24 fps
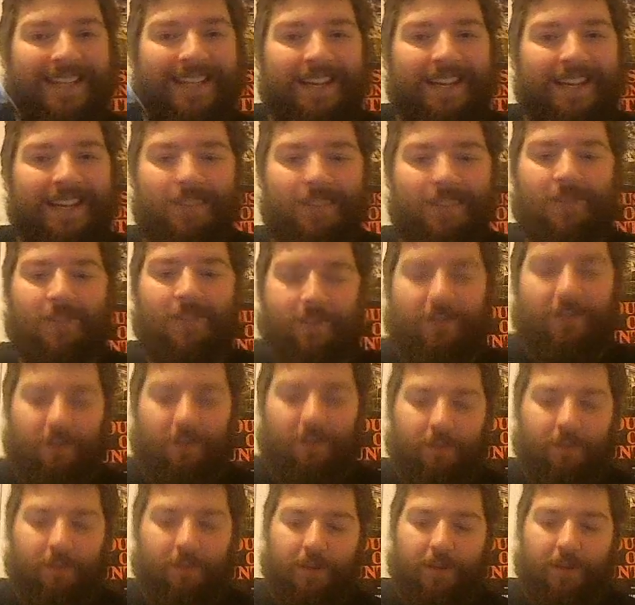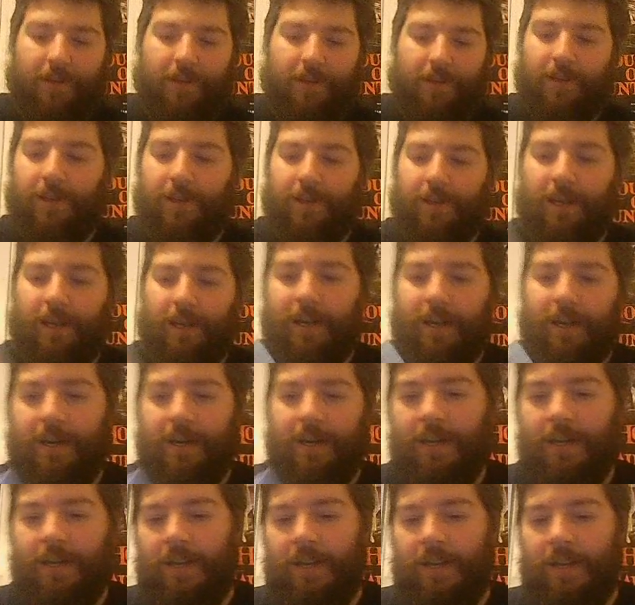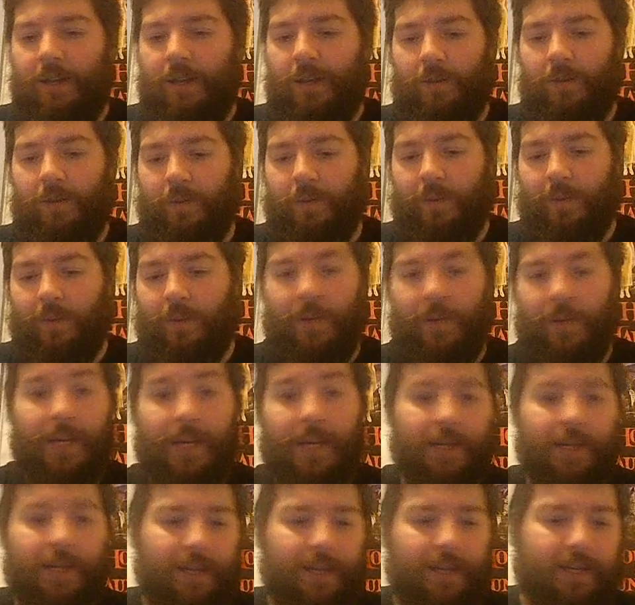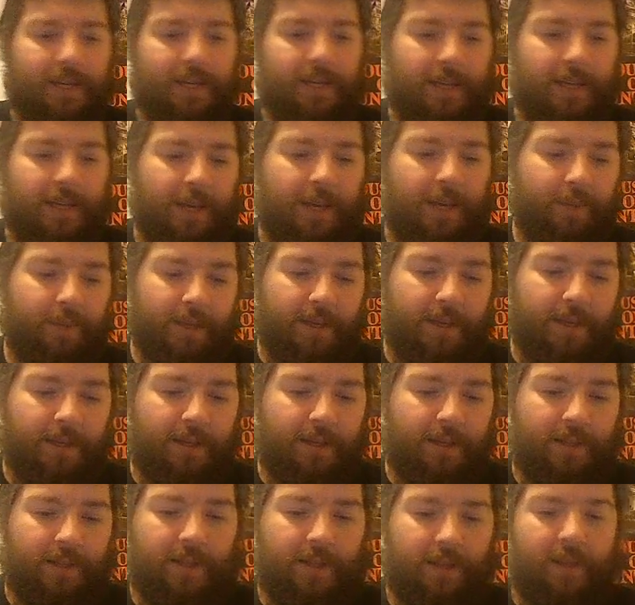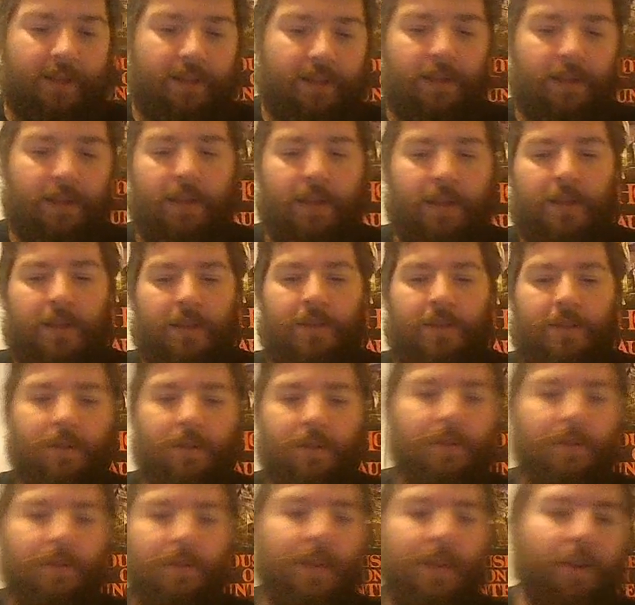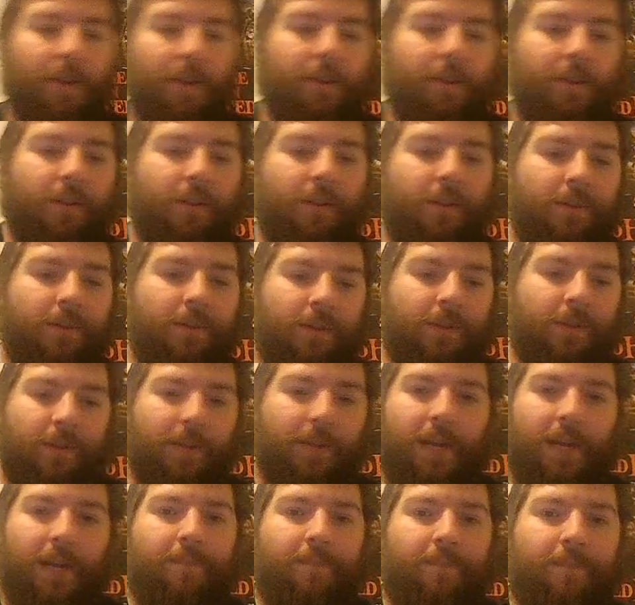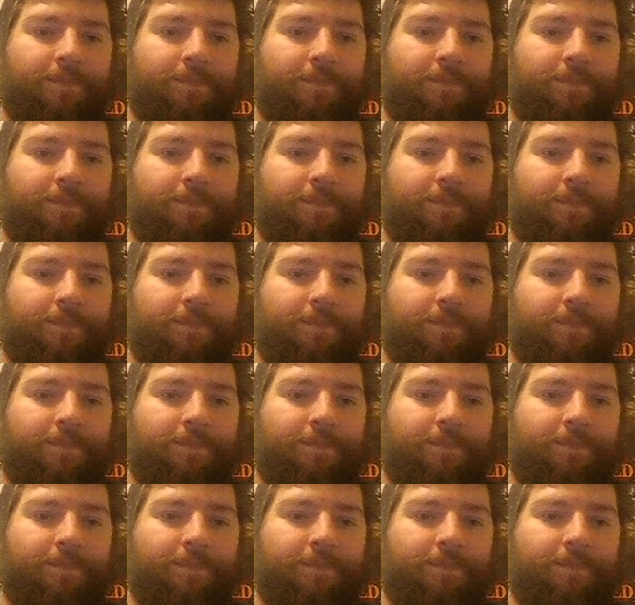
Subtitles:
Instruction book. We won't get into that today, but so that'll do that.